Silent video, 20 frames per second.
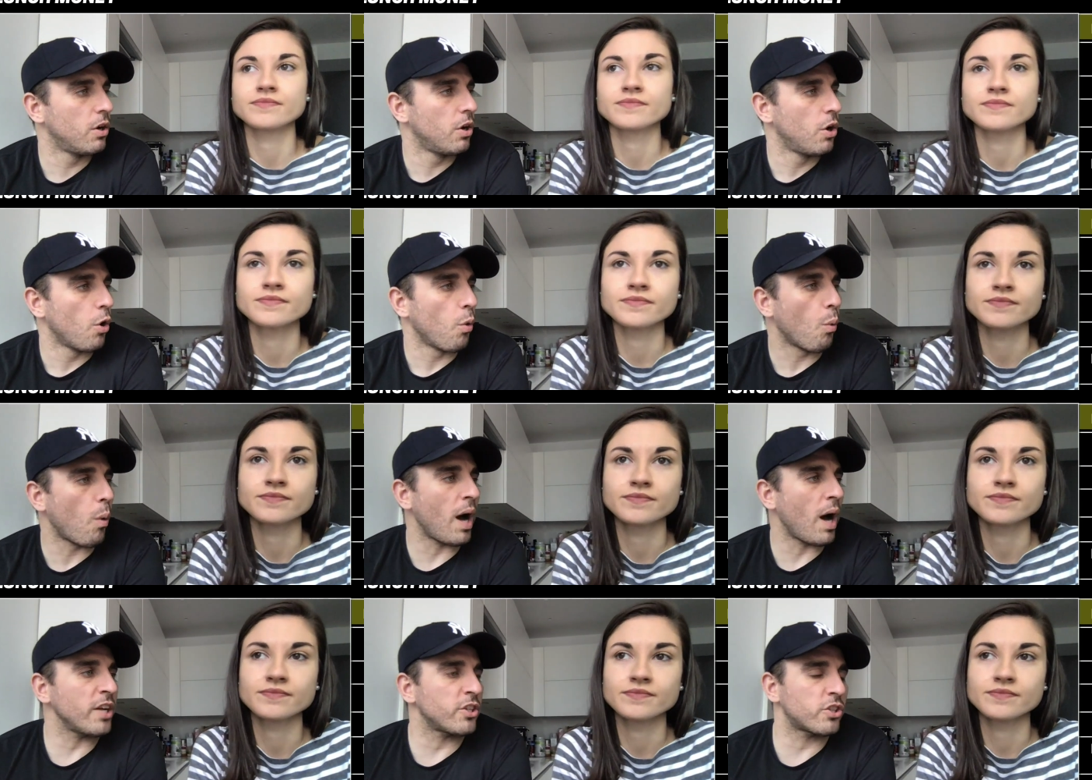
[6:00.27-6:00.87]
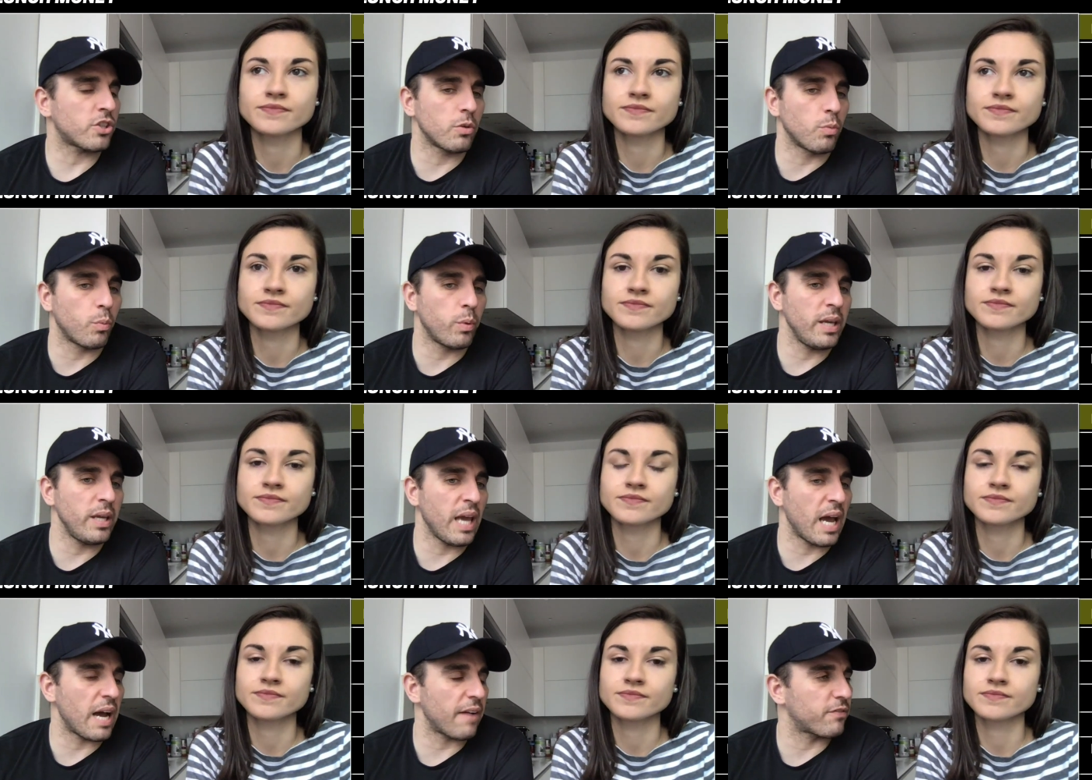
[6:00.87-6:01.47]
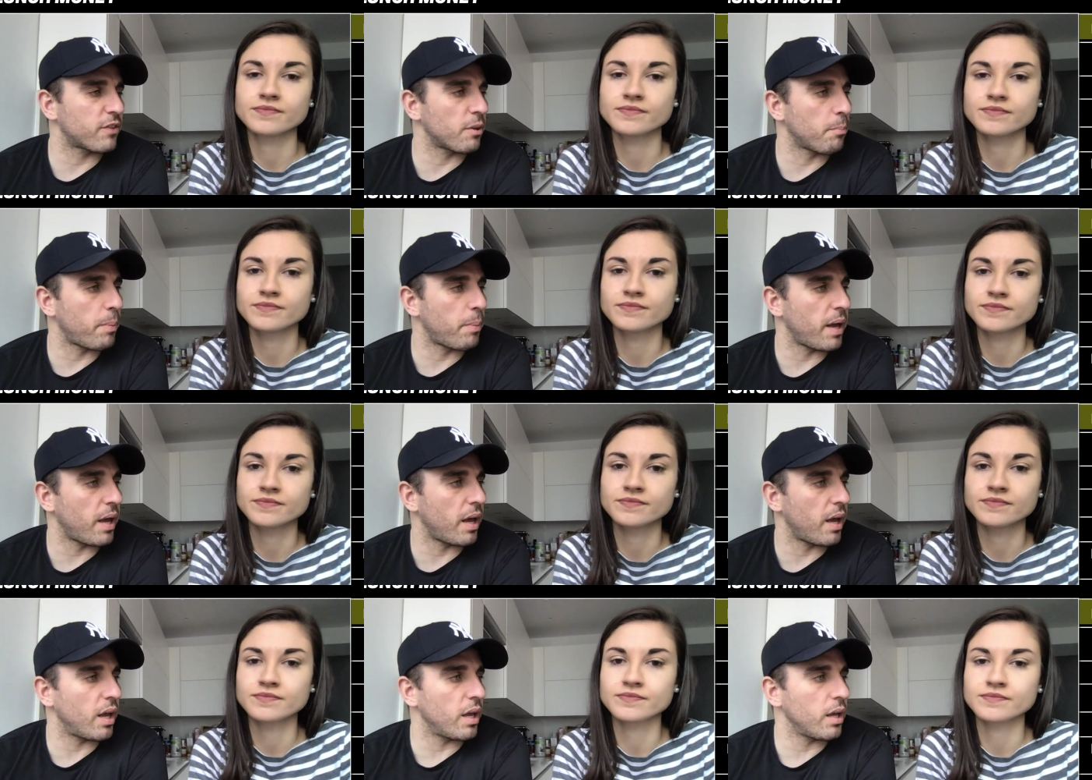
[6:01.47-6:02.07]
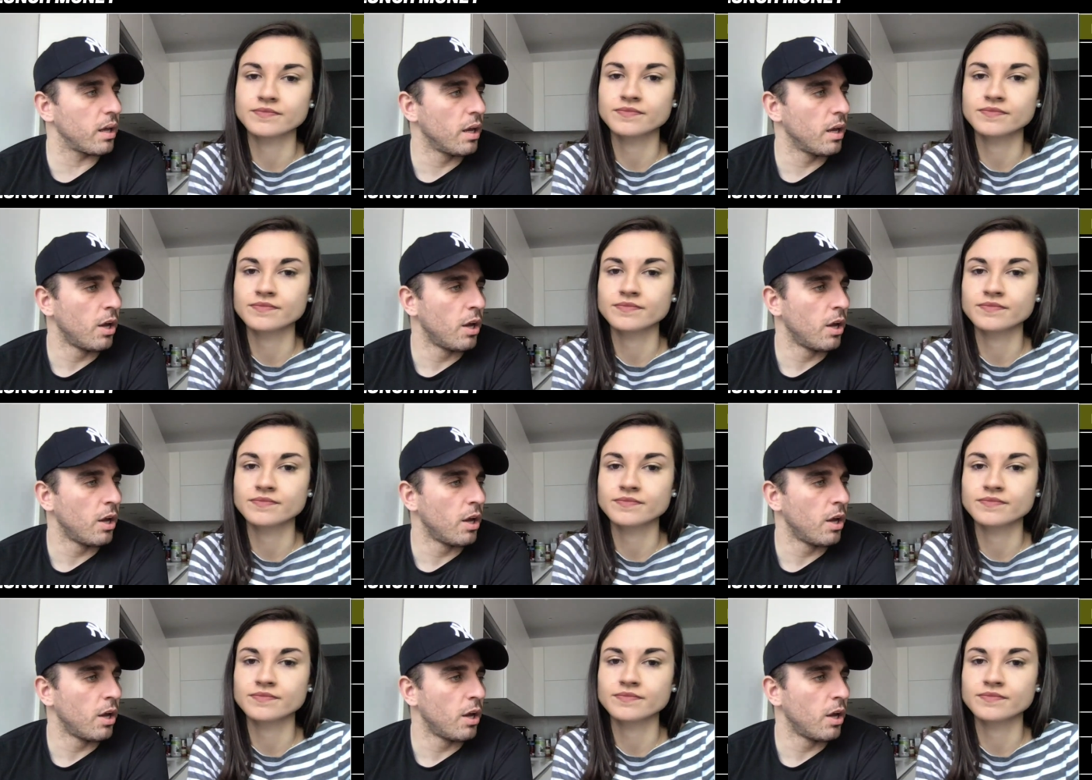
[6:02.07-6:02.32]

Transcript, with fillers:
Speaker 1: Why should we have to pay